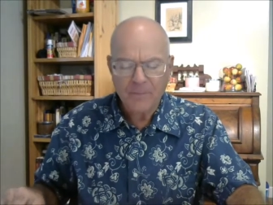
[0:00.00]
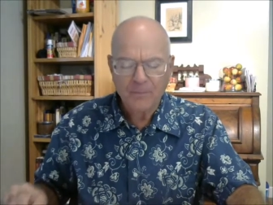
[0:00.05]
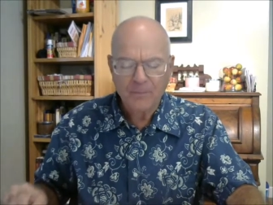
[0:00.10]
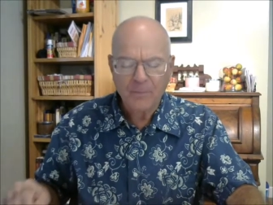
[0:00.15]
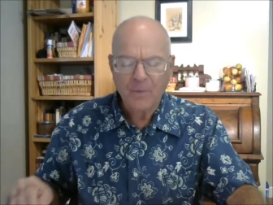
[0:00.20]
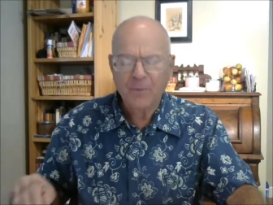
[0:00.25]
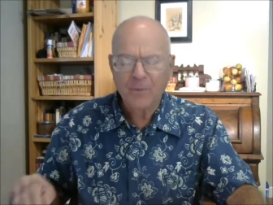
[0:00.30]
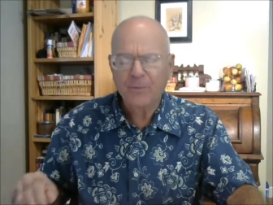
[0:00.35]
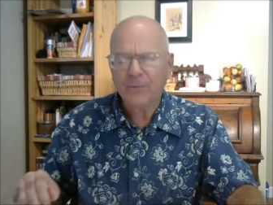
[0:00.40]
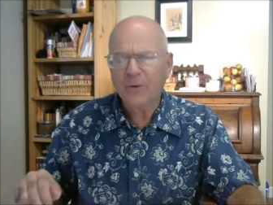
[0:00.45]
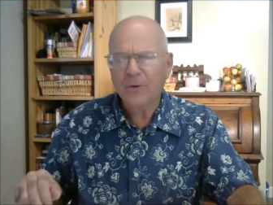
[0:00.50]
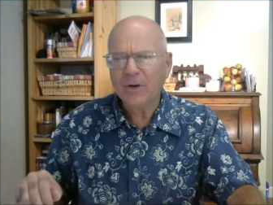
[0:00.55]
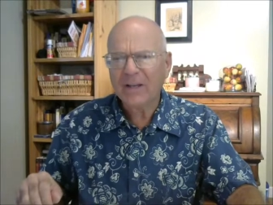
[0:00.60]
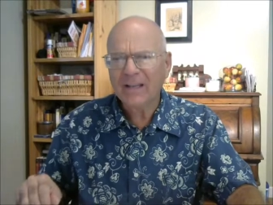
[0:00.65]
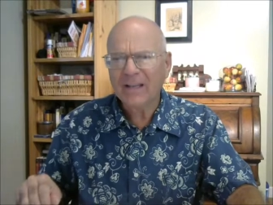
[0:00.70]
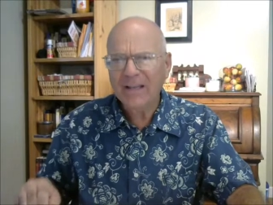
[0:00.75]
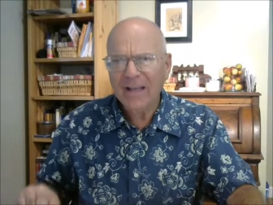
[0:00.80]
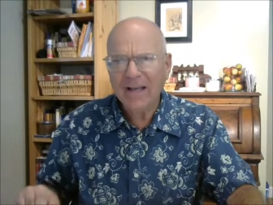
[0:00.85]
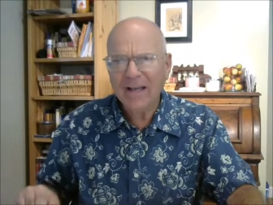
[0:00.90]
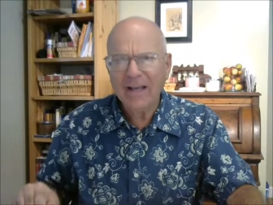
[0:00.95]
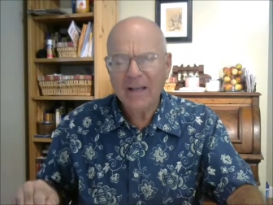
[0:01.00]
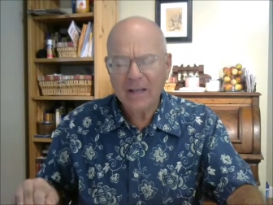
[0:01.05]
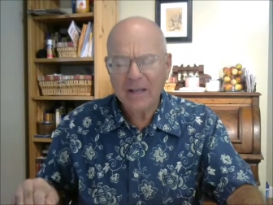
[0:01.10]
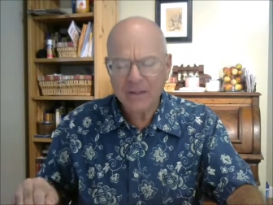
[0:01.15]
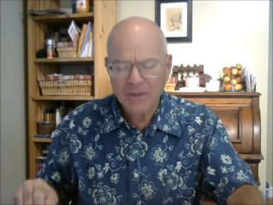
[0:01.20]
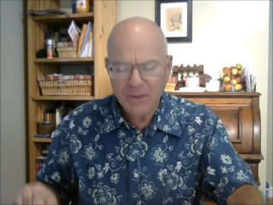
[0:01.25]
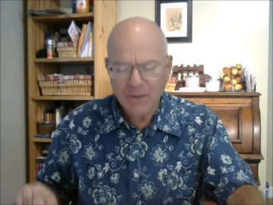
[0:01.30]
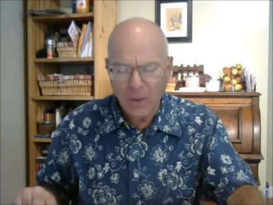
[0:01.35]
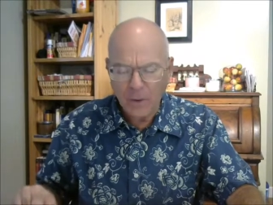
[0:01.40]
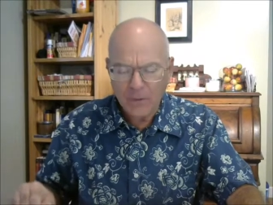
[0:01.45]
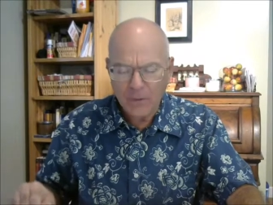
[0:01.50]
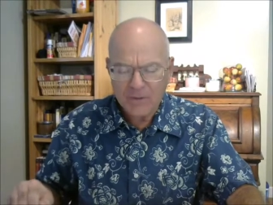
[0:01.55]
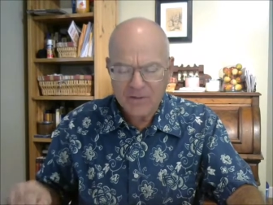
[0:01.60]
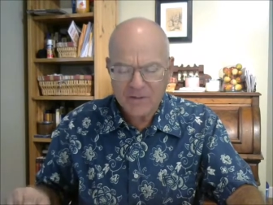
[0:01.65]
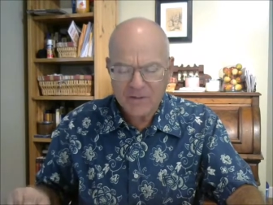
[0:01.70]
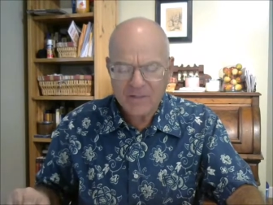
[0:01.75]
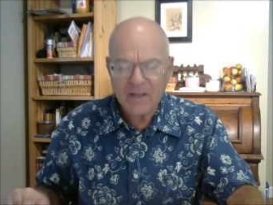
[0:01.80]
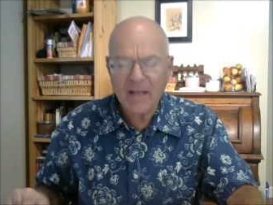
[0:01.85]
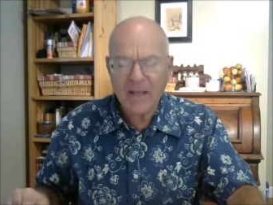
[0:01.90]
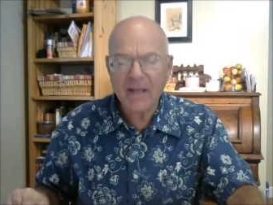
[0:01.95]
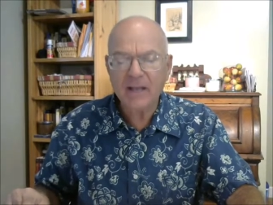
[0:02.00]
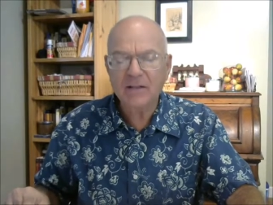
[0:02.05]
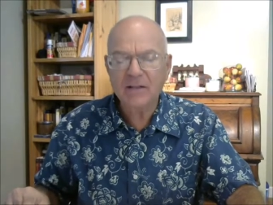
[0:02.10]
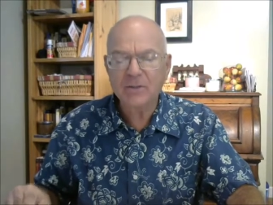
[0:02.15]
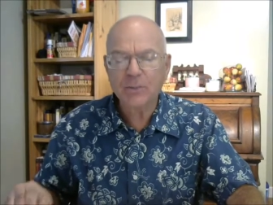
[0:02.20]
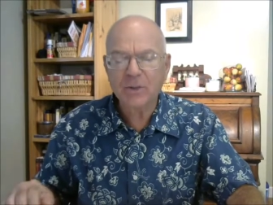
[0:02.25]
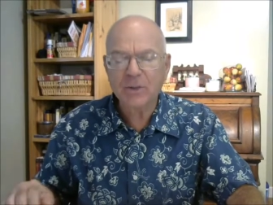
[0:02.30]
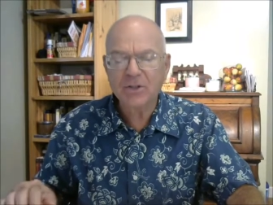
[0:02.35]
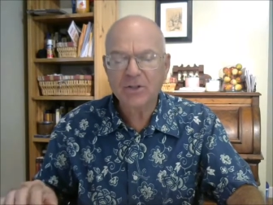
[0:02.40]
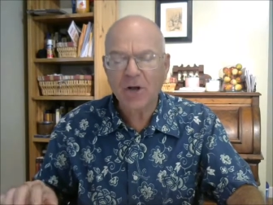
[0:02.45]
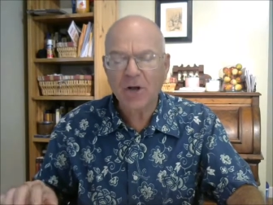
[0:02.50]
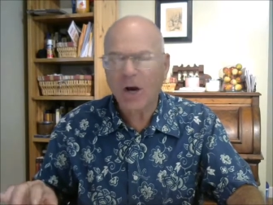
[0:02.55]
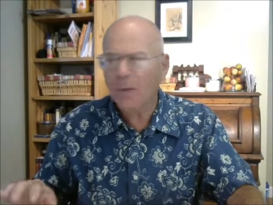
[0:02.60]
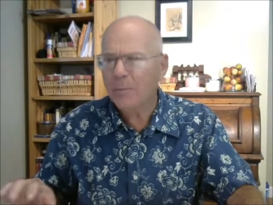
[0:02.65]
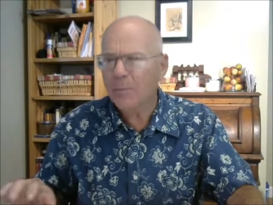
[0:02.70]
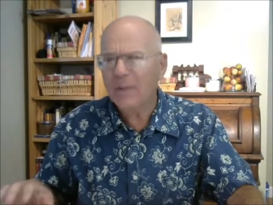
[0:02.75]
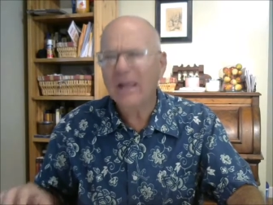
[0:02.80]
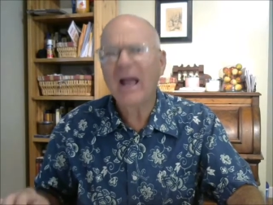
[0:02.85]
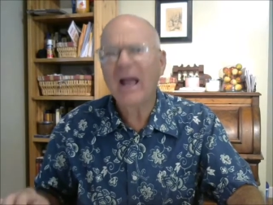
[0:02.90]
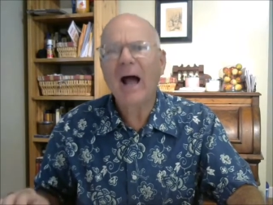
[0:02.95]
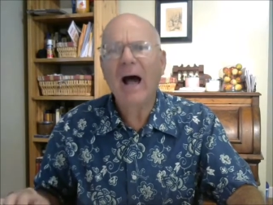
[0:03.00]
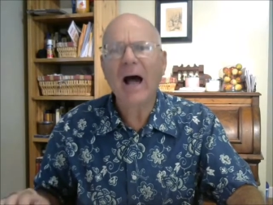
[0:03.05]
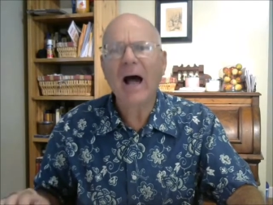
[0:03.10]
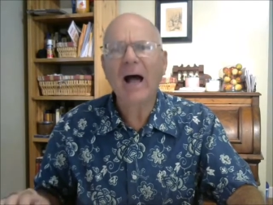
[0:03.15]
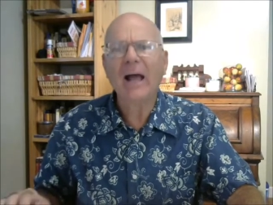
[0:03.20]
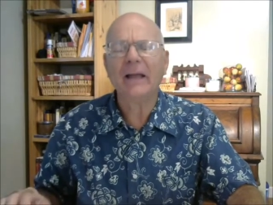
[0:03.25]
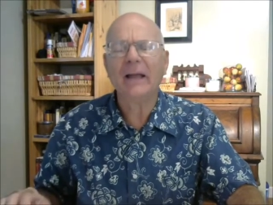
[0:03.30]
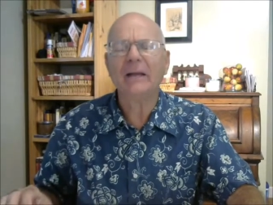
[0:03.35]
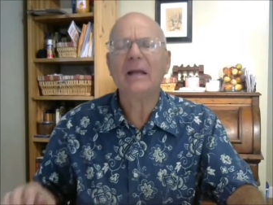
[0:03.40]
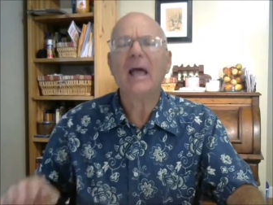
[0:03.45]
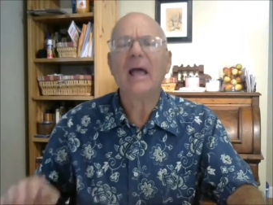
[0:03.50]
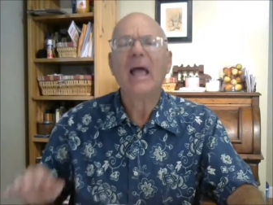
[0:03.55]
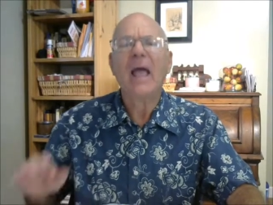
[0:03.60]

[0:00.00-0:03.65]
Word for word: forgetting those things which are behind